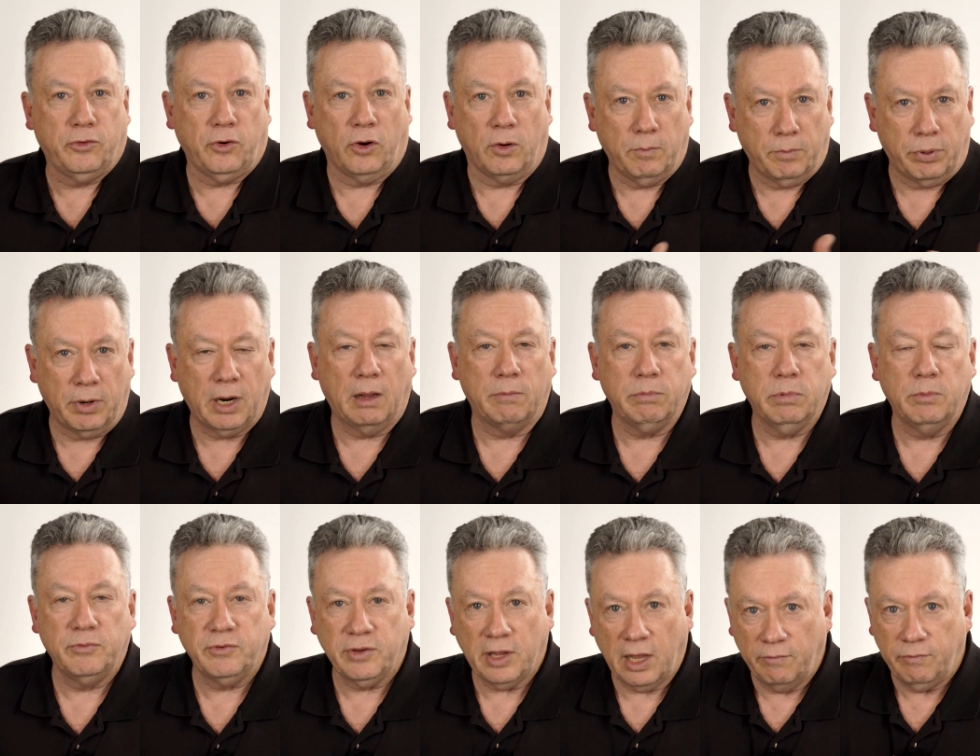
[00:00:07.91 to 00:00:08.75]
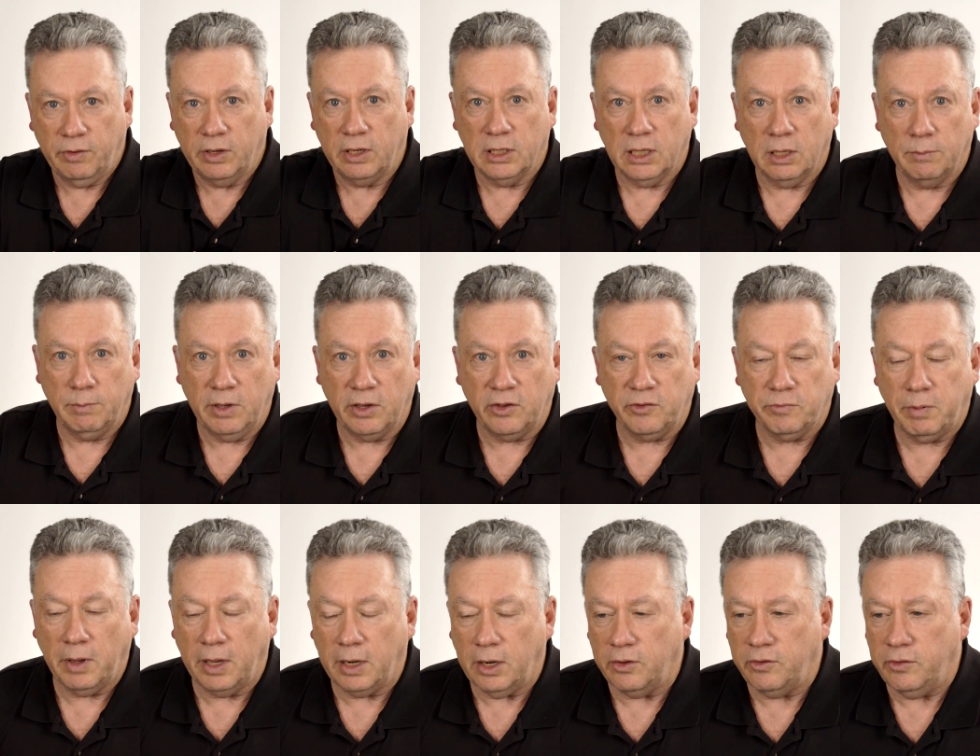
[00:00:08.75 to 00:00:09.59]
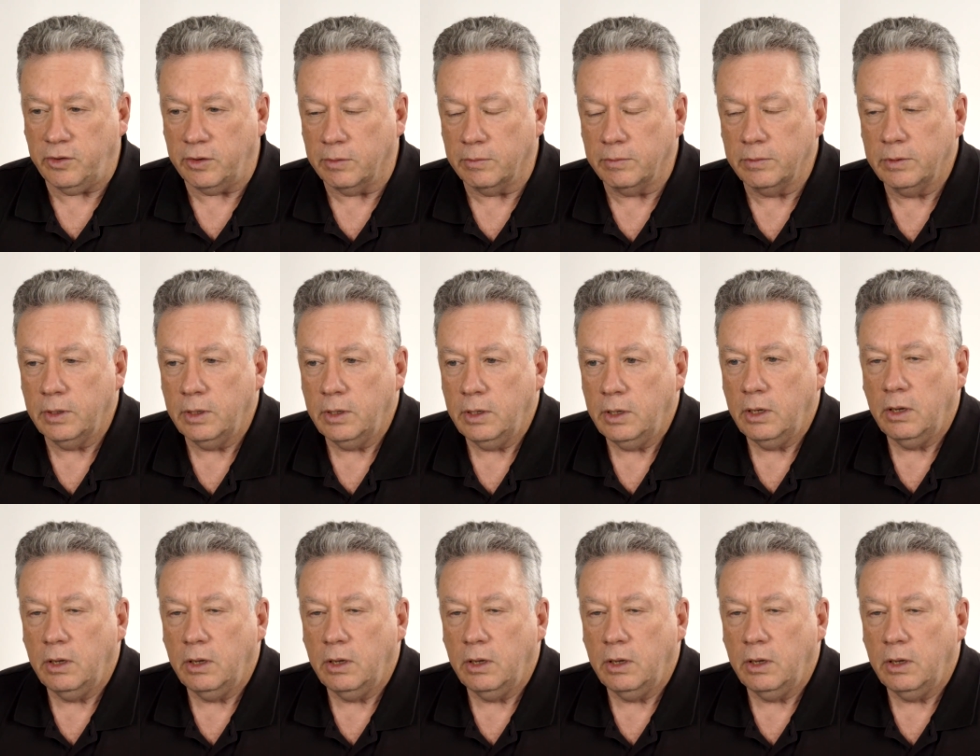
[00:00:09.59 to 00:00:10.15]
term problem solving, and let me explain it to you.